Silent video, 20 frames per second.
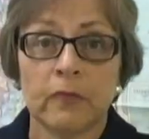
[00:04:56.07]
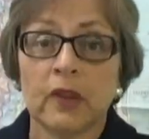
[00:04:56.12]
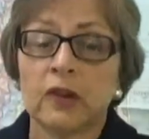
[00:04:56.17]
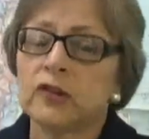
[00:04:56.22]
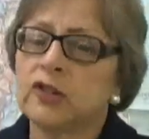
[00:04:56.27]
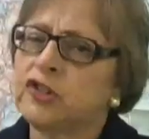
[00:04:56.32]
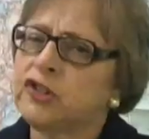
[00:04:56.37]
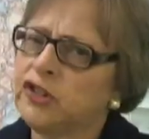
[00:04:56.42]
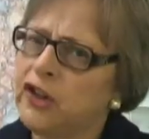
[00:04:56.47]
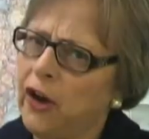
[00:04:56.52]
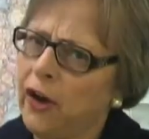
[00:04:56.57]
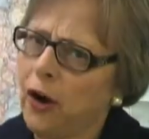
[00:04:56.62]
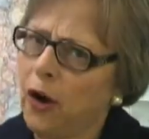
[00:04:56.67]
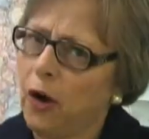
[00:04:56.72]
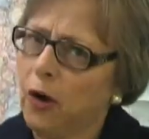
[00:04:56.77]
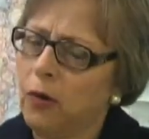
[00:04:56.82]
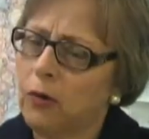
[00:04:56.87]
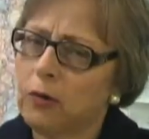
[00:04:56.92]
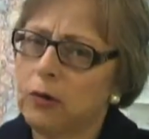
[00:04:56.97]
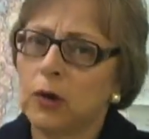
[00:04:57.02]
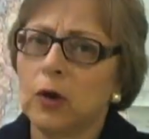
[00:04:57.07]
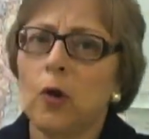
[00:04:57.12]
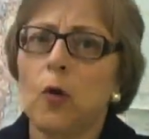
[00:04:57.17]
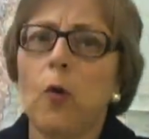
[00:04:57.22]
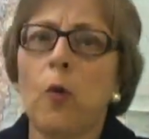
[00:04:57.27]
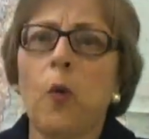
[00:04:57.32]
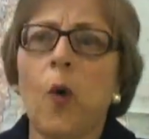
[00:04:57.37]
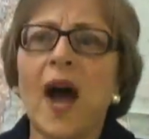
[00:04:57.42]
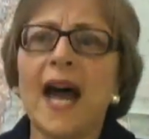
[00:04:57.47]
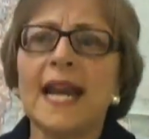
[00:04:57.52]
So,
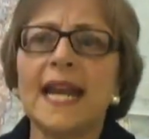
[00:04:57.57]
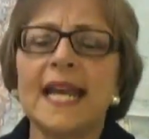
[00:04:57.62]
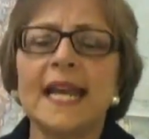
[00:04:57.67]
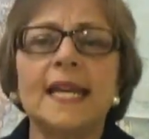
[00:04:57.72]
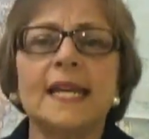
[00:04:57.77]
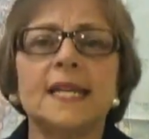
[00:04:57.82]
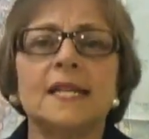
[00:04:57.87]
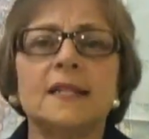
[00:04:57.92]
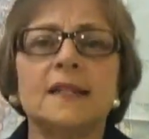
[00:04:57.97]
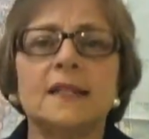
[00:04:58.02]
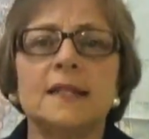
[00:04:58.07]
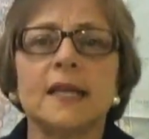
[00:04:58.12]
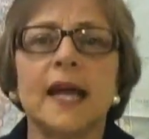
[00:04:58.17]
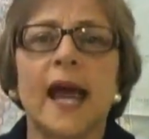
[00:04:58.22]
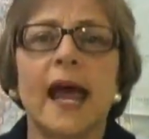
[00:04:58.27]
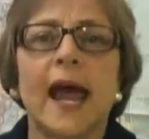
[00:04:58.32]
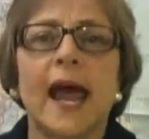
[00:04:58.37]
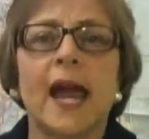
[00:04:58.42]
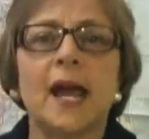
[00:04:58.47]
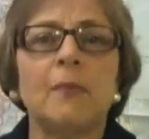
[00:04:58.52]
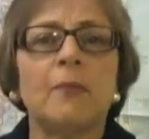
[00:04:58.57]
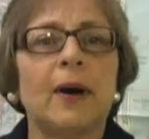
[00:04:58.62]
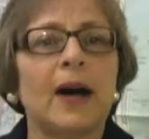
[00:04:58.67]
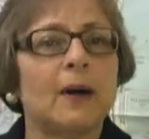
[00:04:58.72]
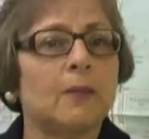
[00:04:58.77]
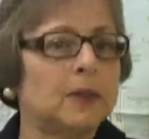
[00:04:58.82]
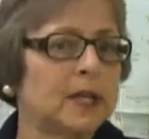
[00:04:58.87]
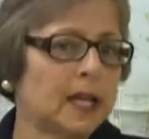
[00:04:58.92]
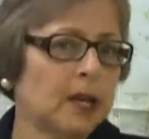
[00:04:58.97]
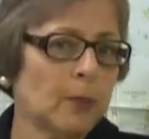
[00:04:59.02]
what is a
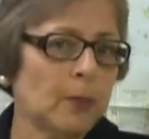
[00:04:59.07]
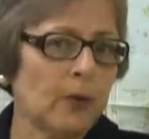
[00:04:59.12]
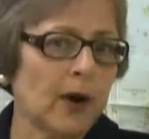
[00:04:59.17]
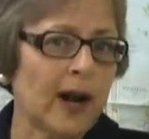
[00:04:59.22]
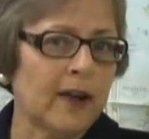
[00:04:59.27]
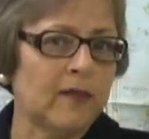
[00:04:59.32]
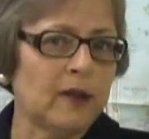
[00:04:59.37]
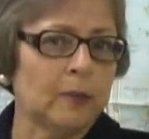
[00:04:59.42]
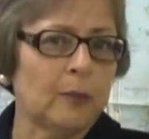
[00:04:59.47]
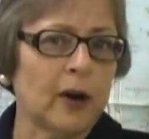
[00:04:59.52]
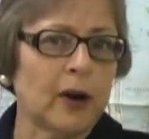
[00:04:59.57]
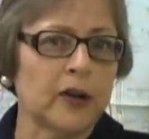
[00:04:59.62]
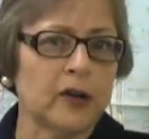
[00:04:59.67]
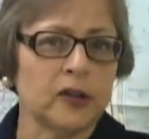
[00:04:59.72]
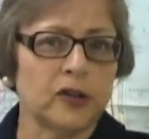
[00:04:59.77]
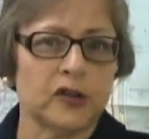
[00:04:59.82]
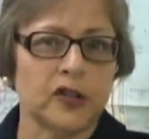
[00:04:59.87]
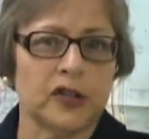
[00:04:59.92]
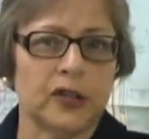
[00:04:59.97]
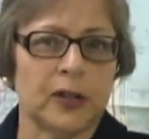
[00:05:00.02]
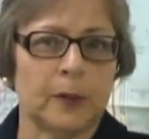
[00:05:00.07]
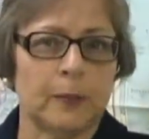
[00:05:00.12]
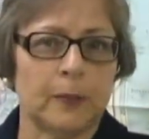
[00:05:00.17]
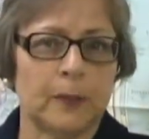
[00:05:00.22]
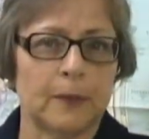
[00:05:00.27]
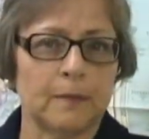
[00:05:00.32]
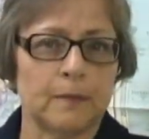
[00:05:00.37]
public-private partnership?